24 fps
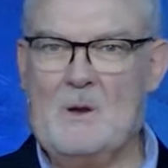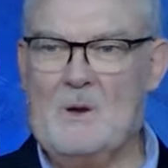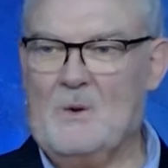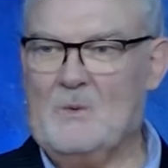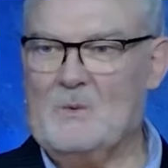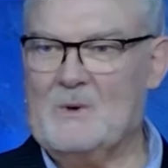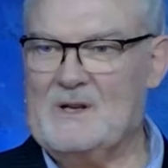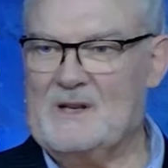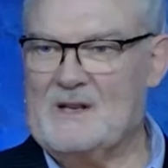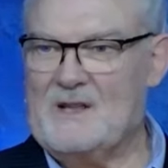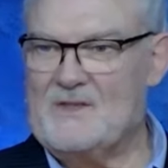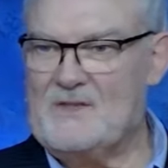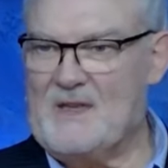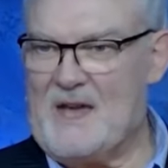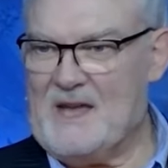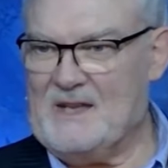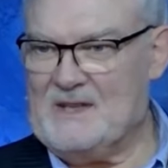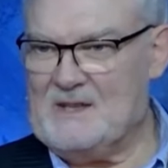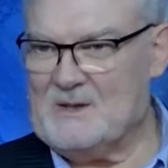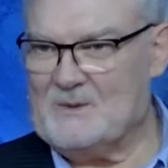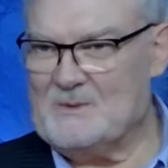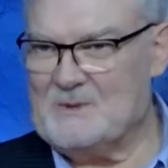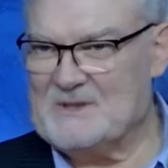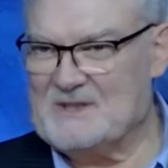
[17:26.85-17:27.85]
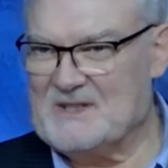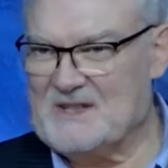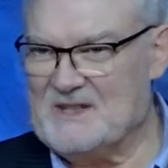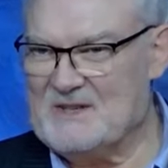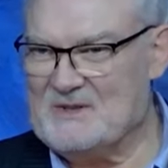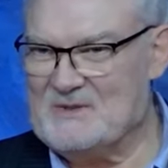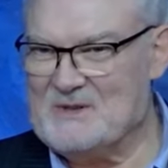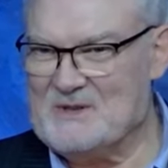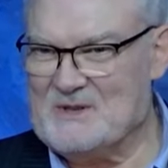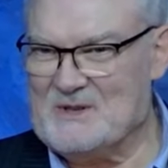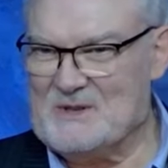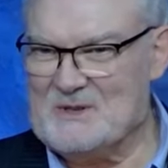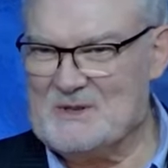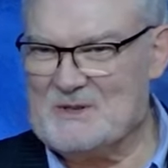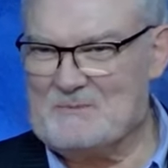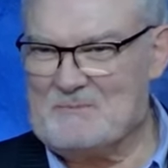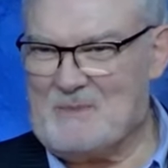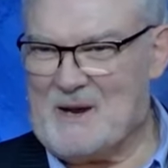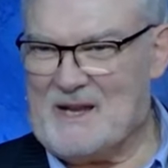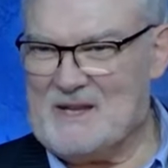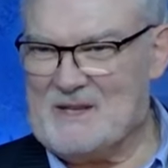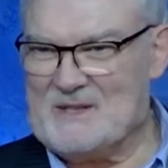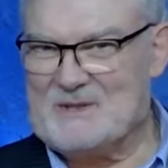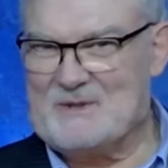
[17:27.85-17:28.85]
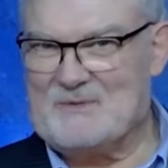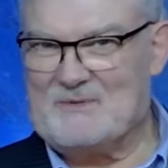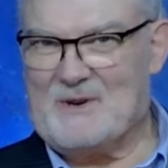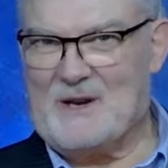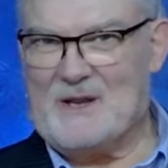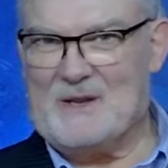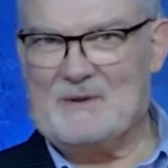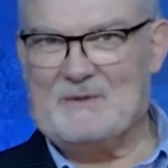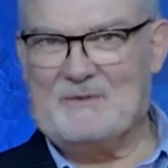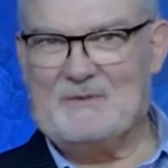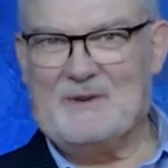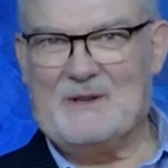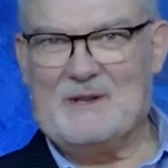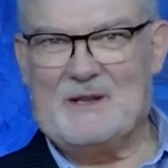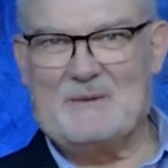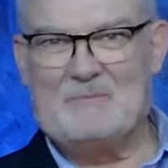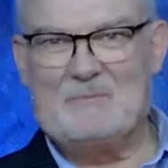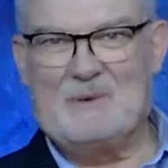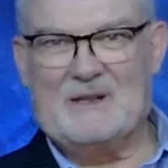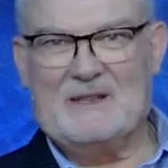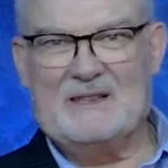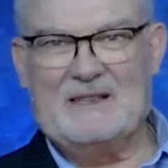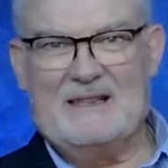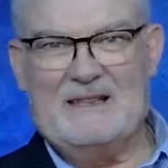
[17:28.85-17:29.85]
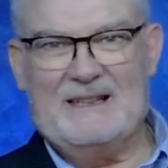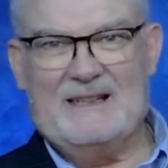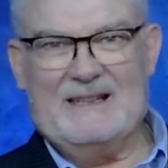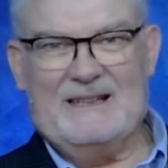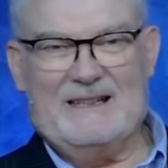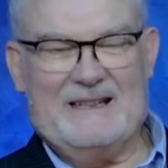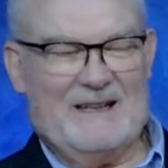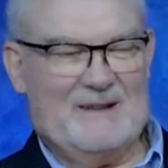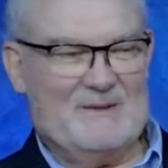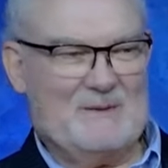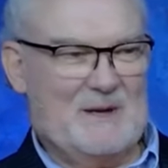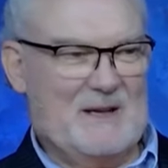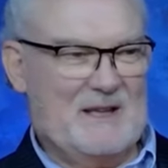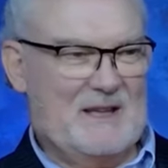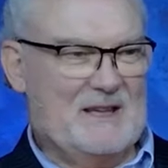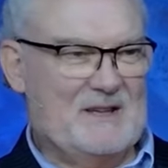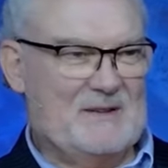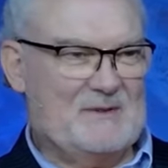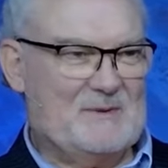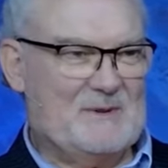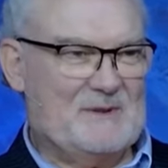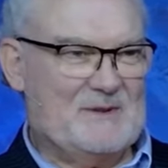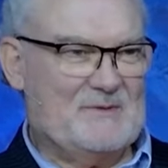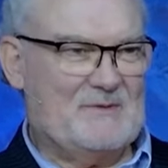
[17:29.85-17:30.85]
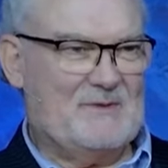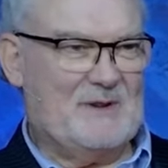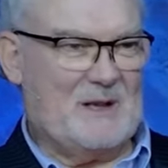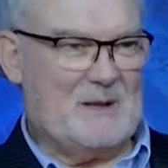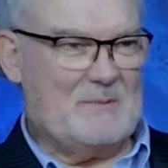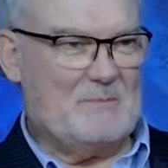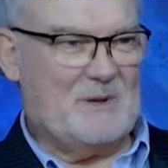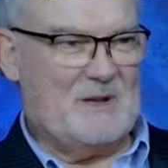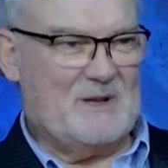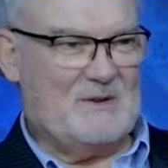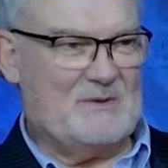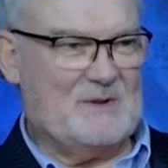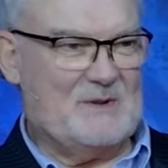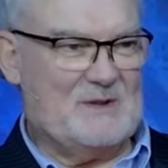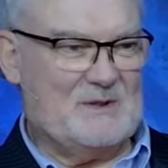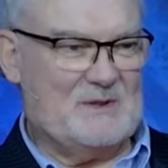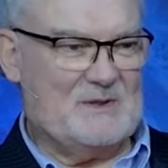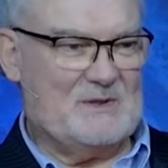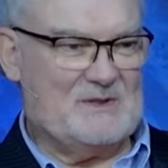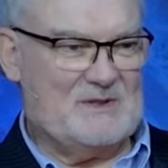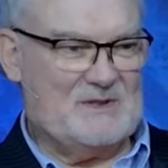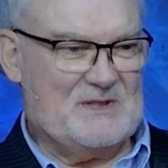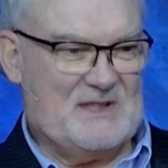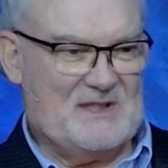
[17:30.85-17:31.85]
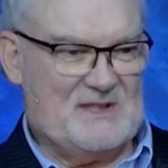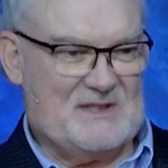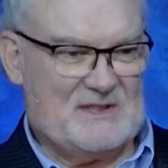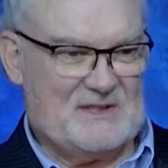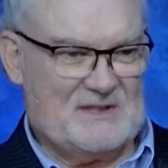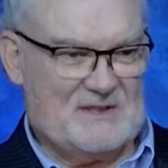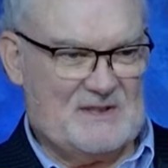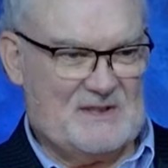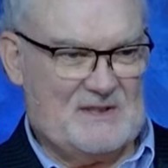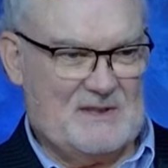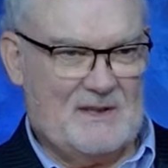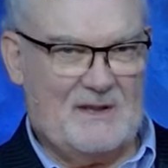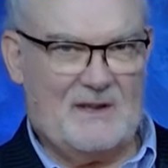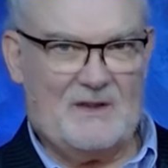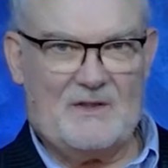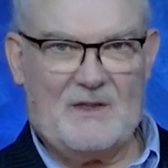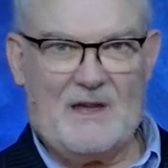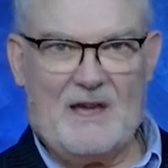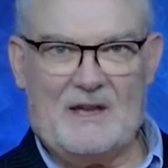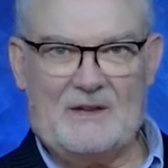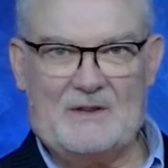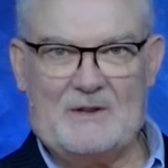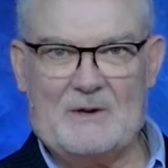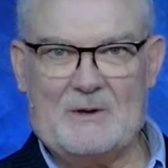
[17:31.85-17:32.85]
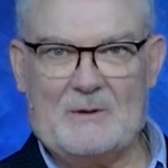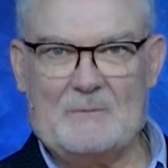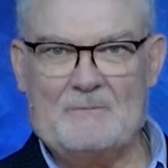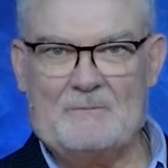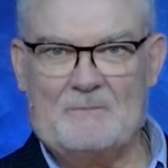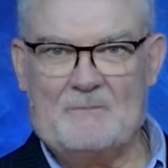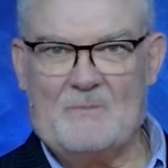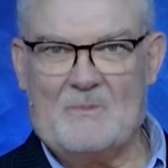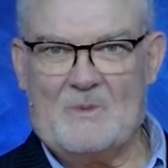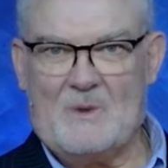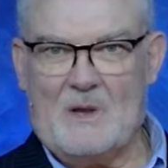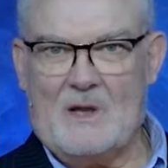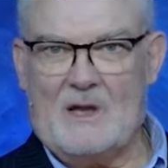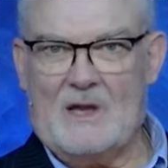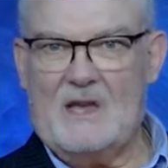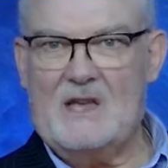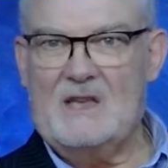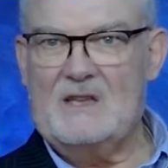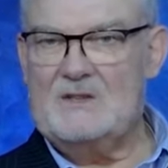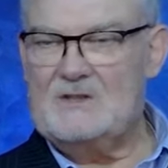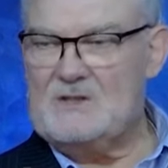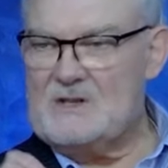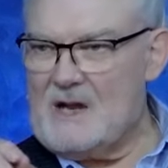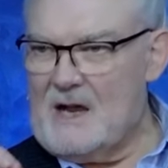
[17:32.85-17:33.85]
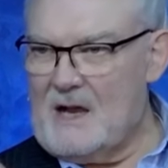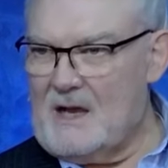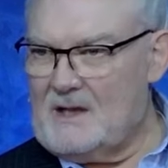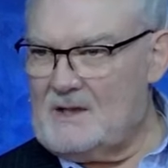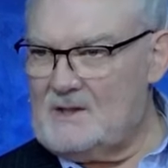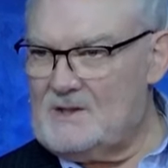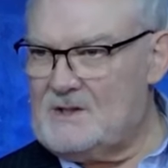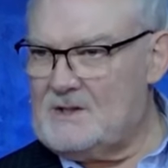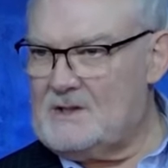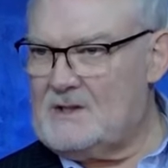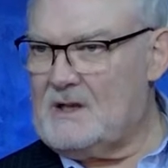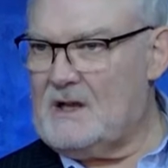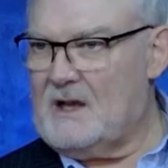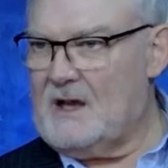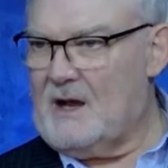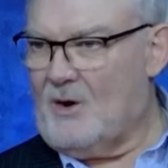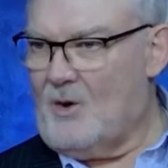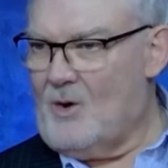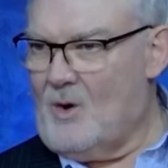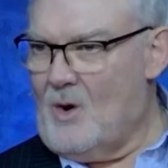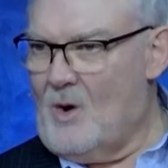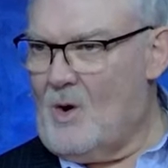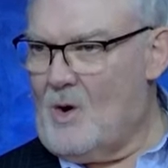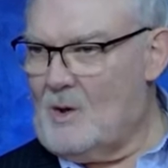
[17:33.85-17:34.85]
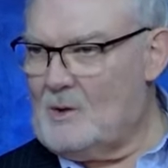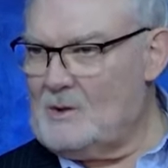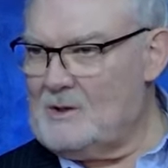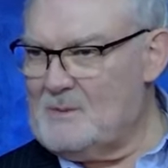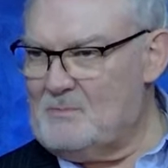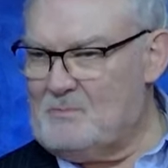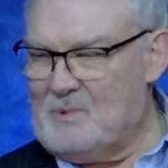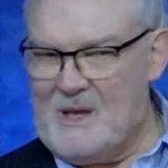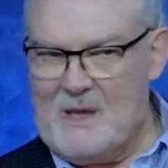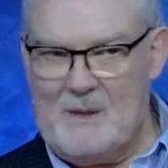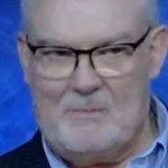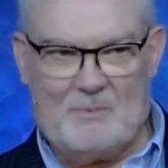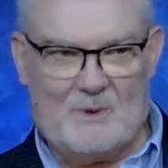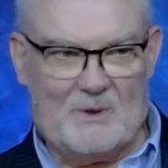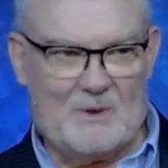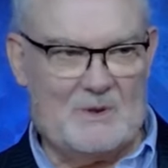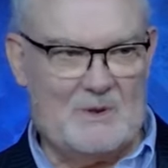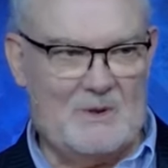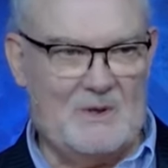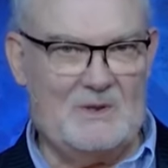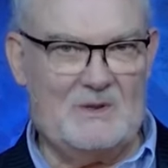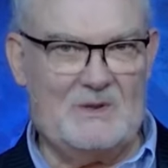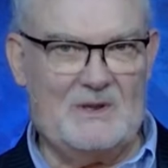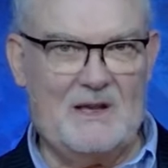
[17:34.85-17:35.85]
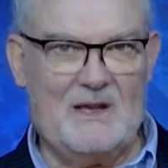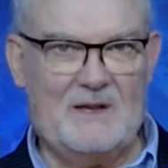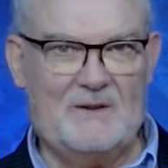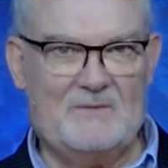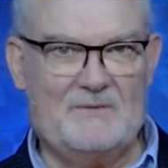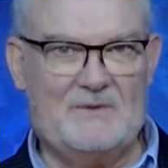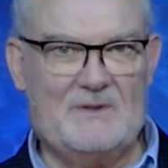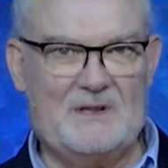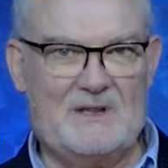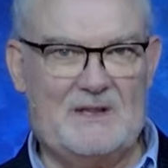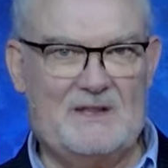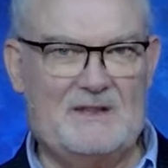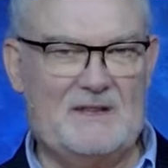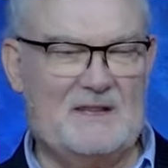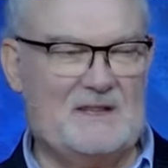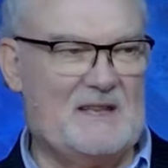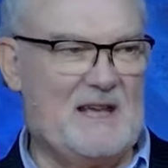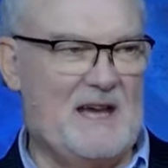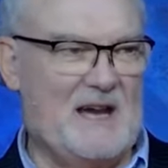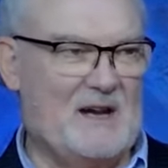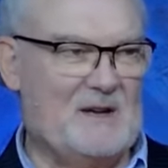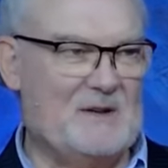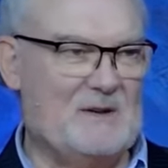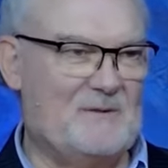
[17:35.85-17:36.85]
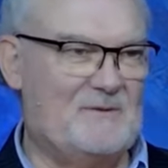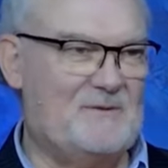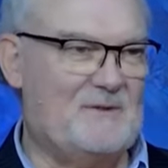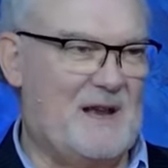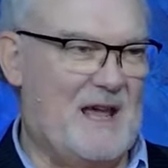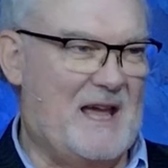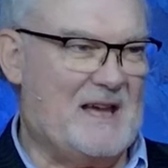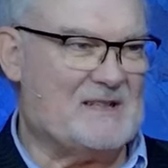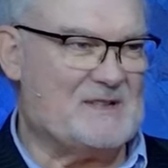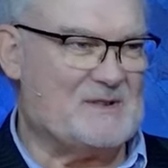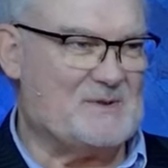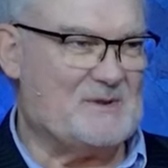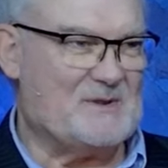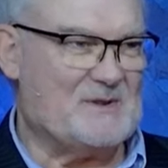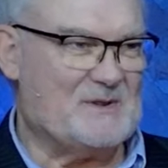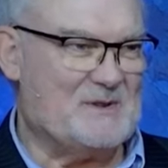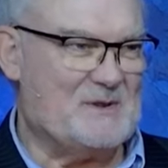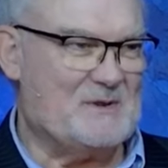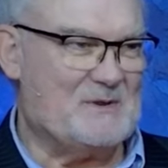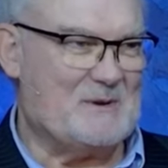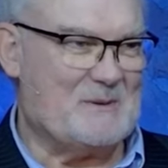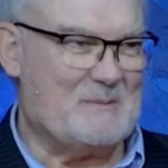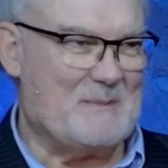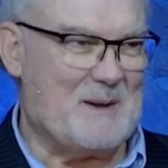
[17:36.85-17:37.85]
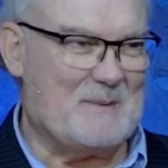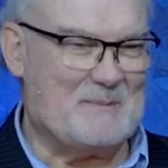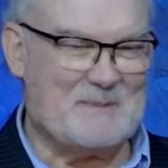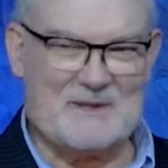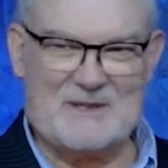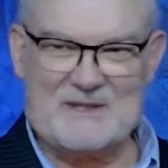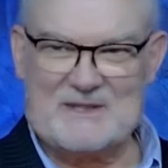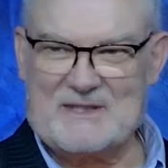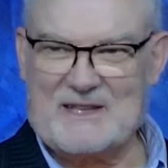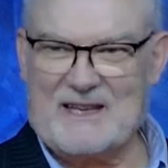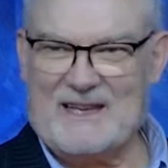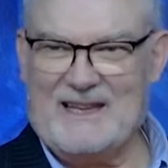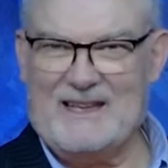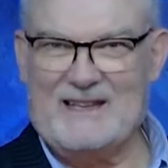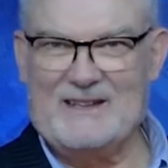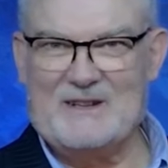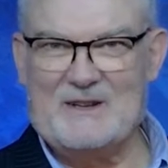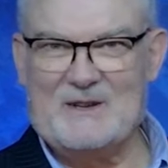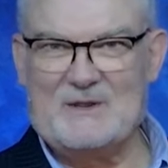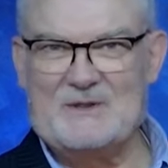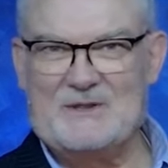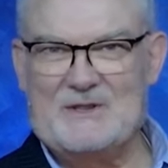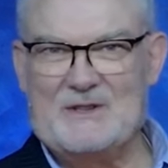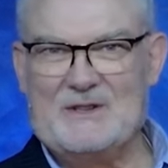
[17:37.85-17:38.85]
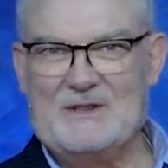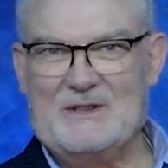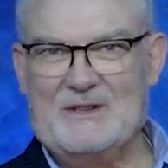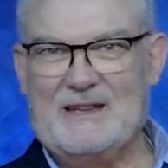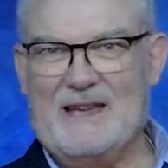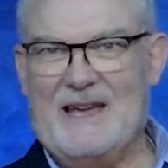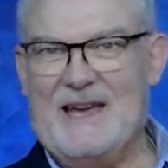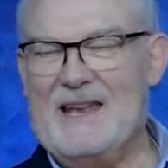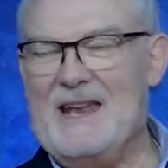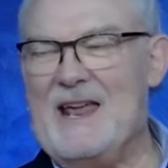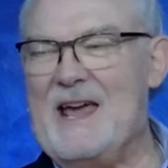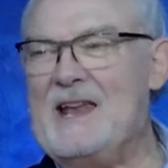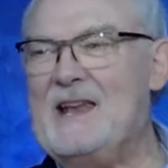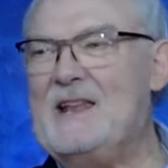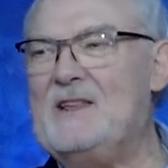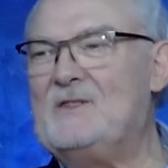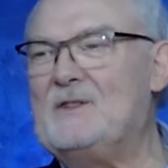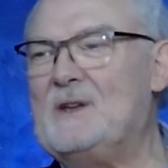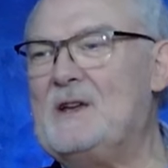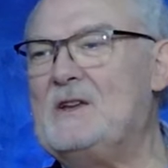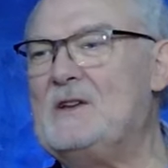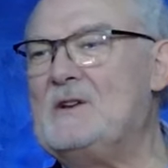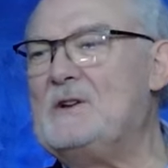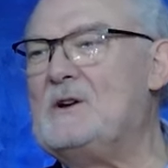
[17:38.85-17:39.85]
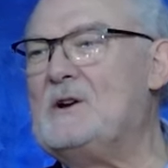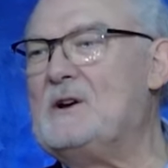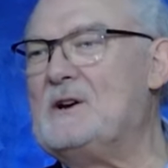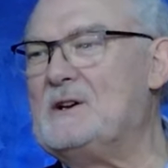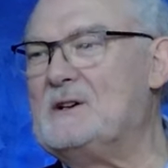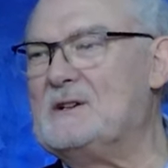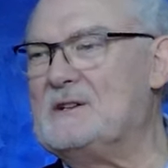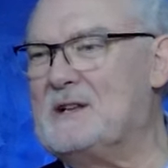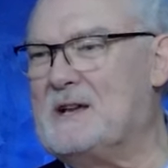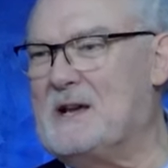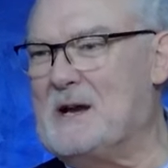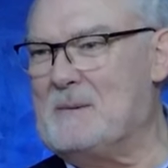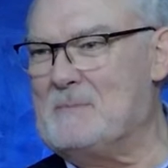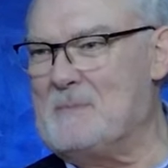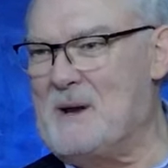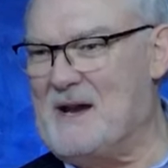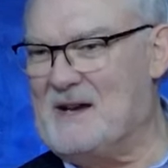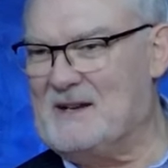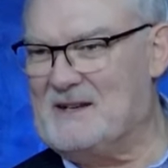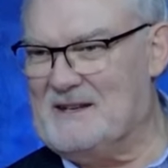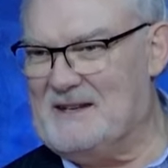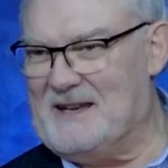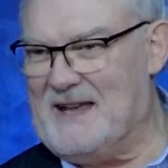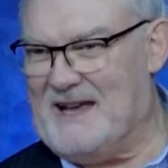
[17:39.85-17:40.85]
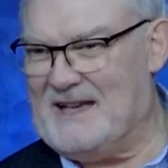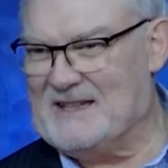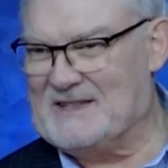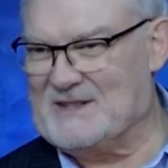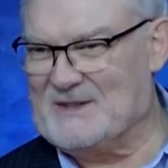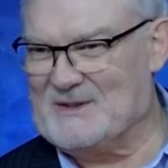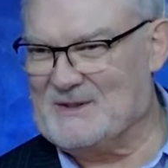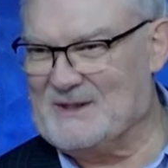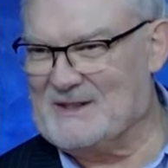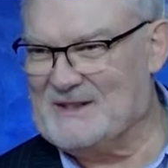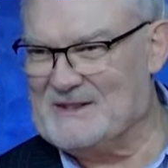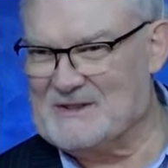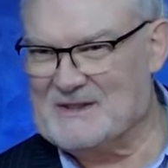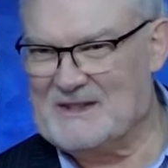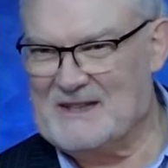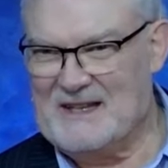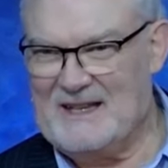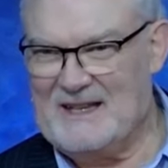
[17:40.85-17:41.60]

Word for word: When Nathaniel was introduced by his friend Philip, and when he, Philip introduced Jesus to Nathaniel, he judged all the people who lived in the town of Nazareth. You remember the saying, don't you? Can anything good come out of Nazareth?